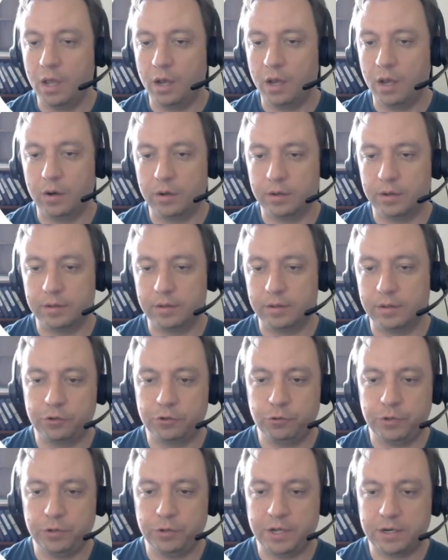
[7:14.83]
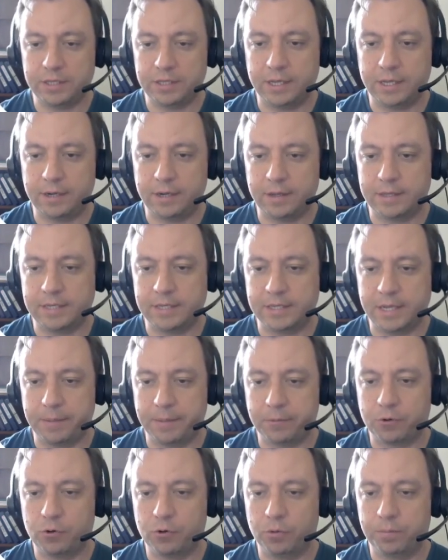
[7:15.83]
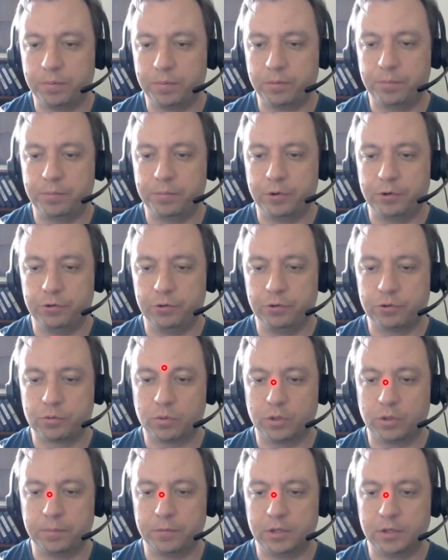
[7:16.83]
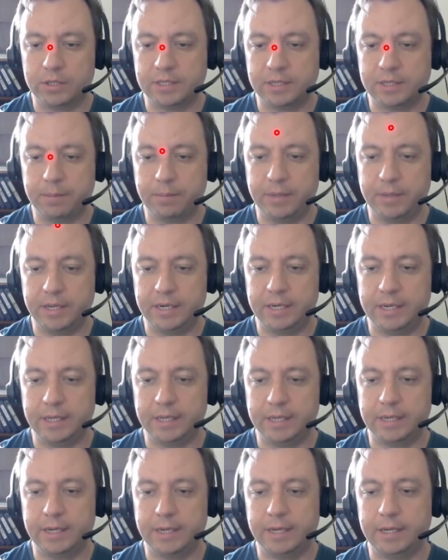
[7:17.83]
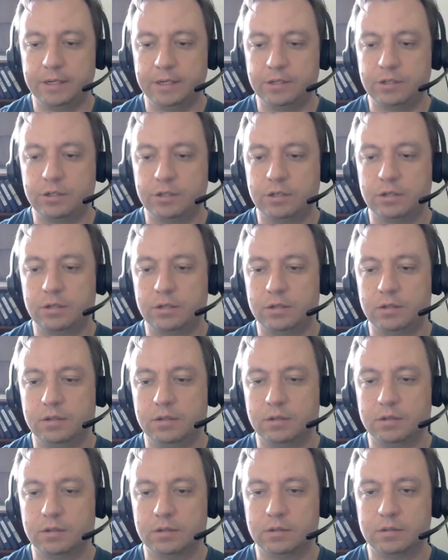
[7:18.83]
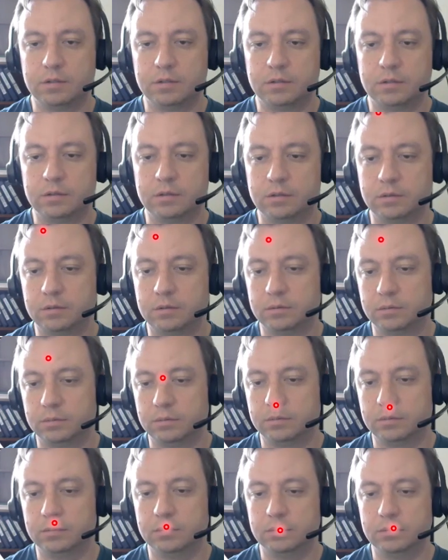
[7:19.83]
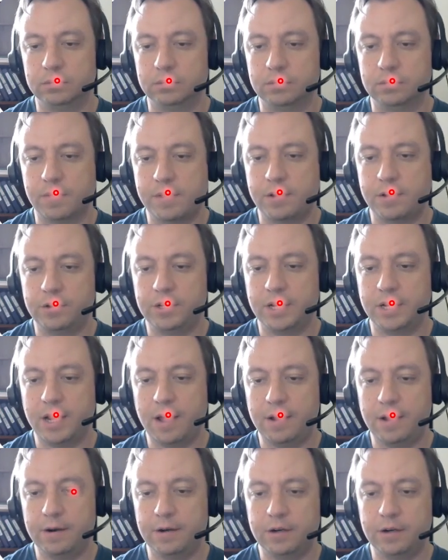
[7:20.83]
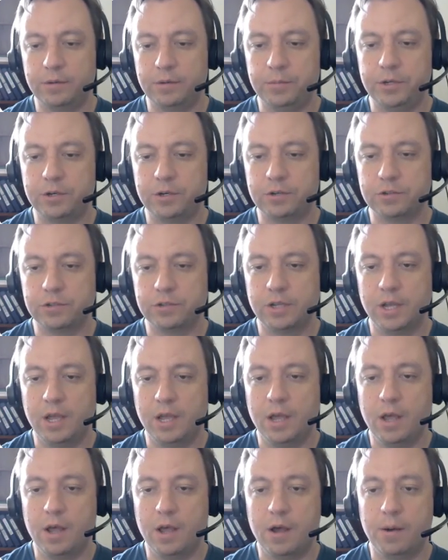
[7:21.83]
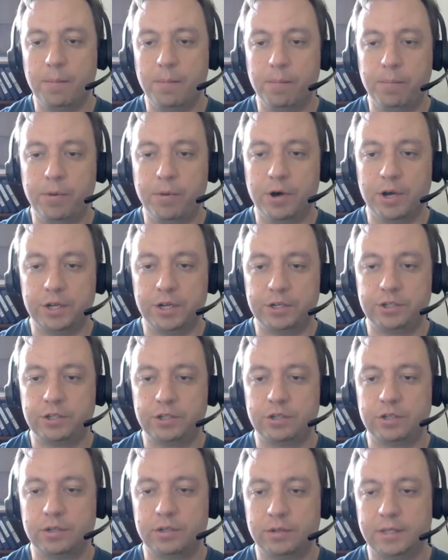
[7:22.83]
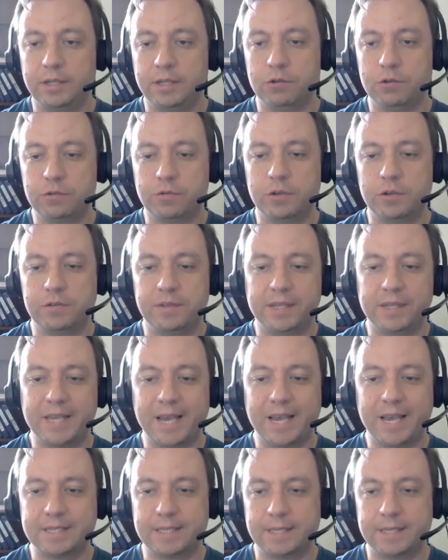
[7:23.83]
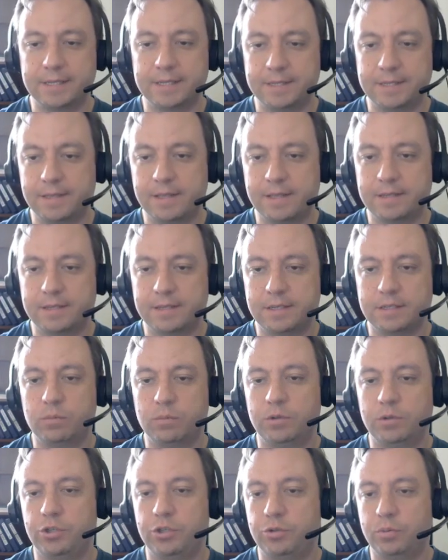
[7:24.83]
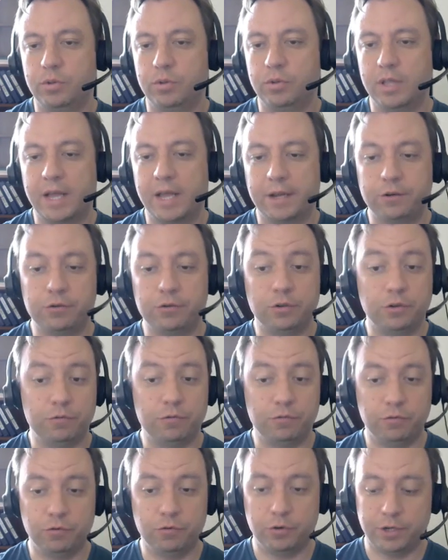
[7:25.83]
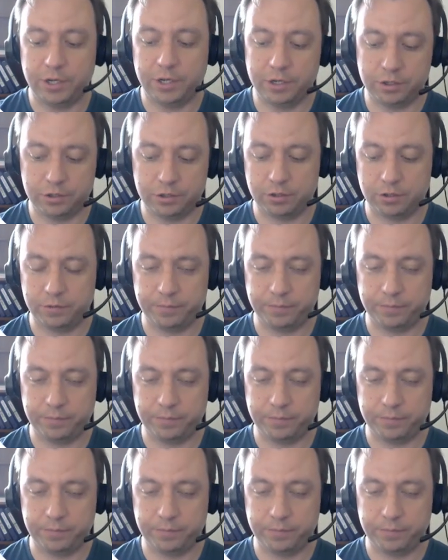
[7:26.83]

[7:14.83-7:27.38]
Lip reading: 2 years later, the same group produced quantum dots emitting at 1300 nanometers, but they used phosphine gas in the synthesis, which we would like to avoid.